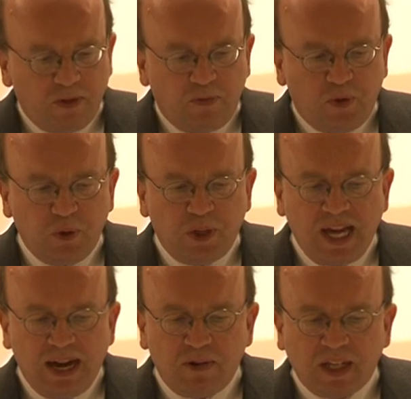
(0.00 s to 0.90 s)
for the
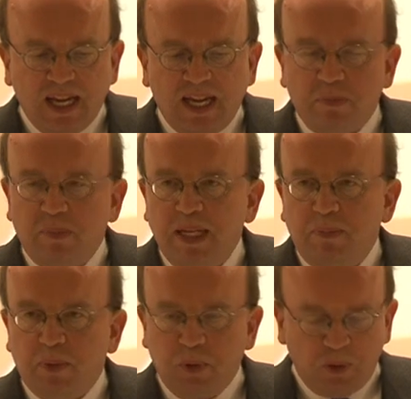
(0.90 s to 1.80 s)
Arakan
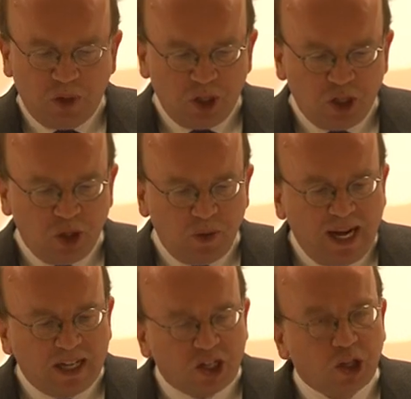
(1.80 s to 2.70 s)
people to
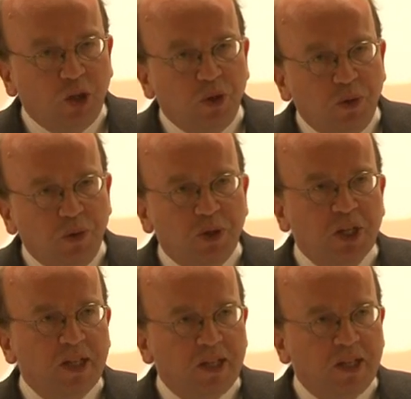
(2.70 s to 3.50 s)
exclude